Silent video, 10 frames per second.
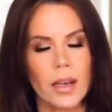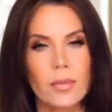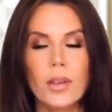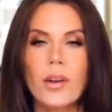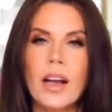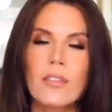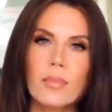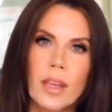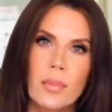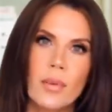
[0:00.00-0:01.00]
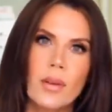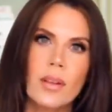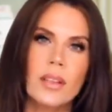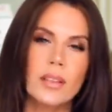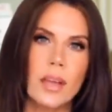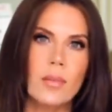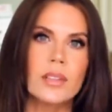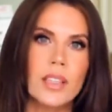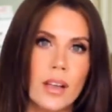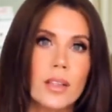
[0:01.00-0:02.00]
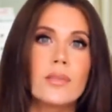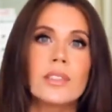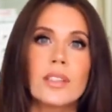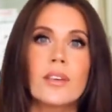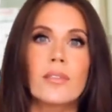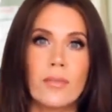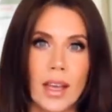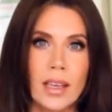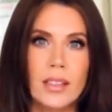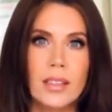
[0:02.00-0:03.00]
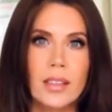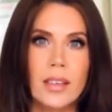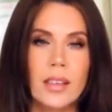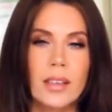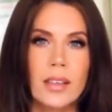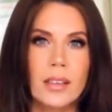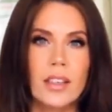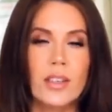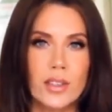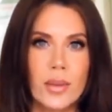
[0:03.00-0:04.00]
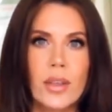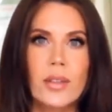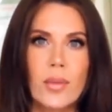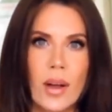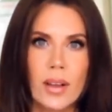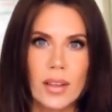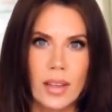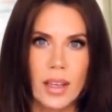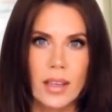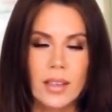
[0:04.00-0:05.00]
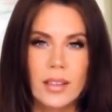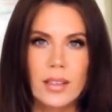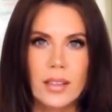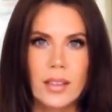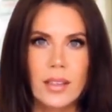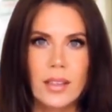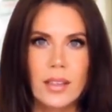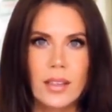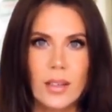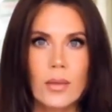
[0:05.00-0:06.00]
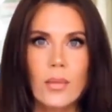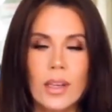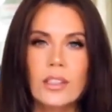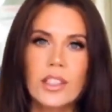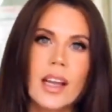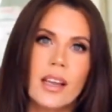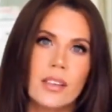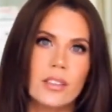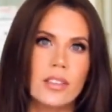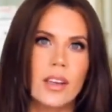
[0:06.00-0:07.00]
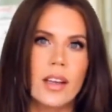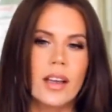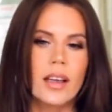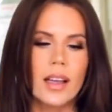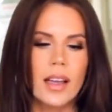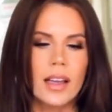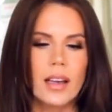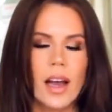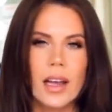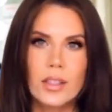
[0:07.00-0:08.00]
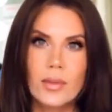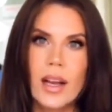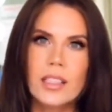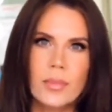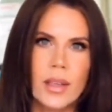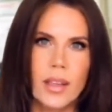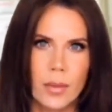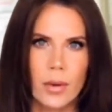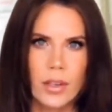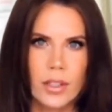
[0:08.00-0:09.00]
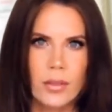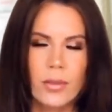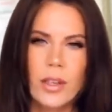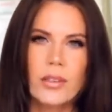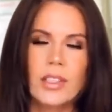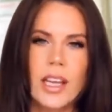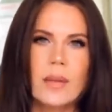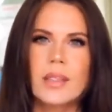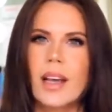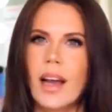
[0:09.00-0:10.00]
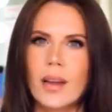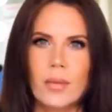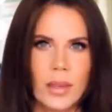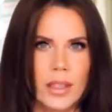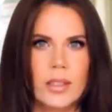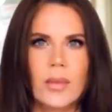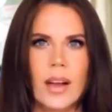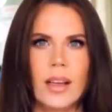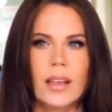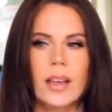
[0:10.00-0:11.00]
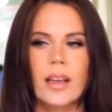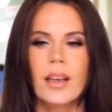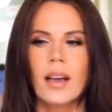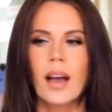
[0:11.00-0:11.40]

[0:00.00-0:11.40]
And if you don't have people that will tell you to your face that you're doing the wrong things, you will change. And I tried to be that person for you, James. I really tried.